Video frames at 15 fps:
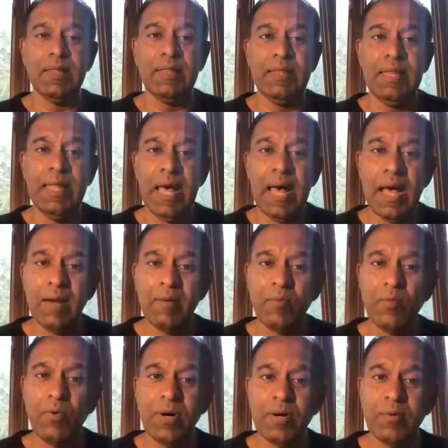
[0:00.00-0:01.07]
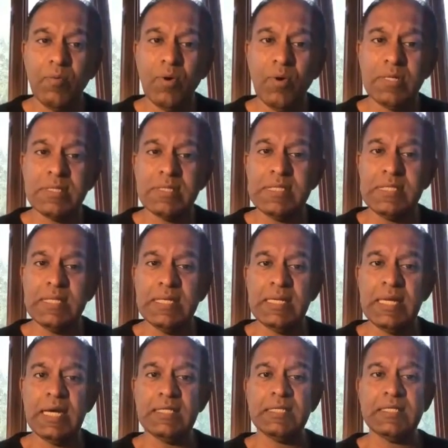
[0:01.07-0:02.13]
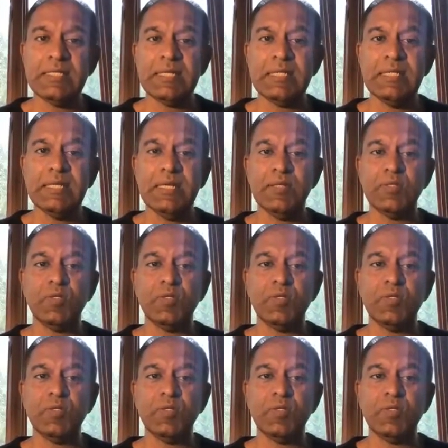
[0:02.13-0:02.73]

that work was done as a technical